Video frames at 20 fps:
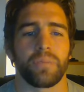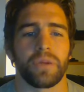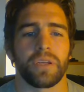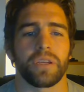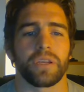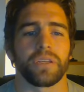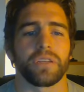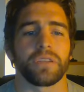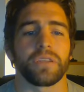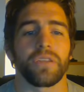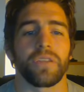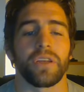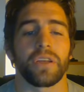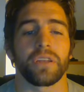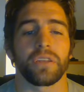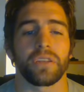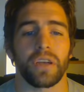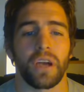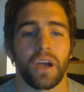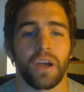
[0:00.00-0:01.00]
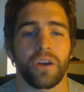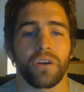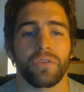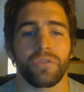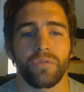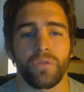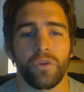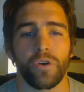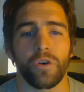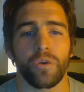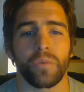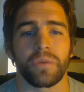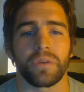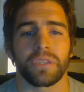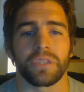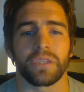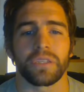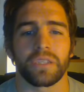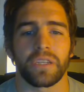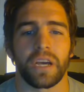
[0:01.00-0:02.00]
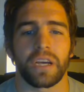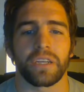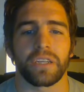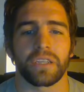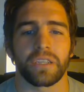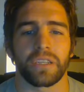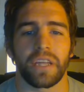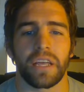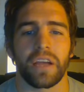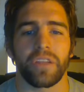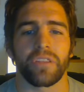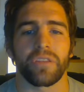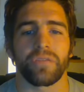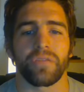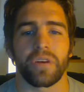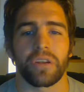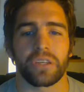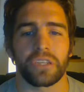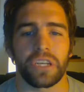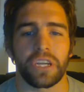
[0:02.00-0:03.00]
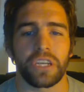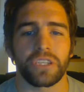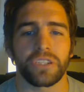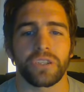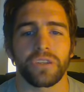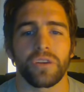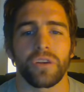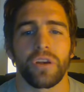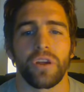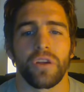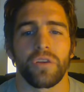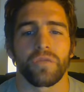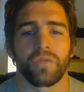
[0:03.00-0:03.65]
because the entire form is designed to lay out the foundation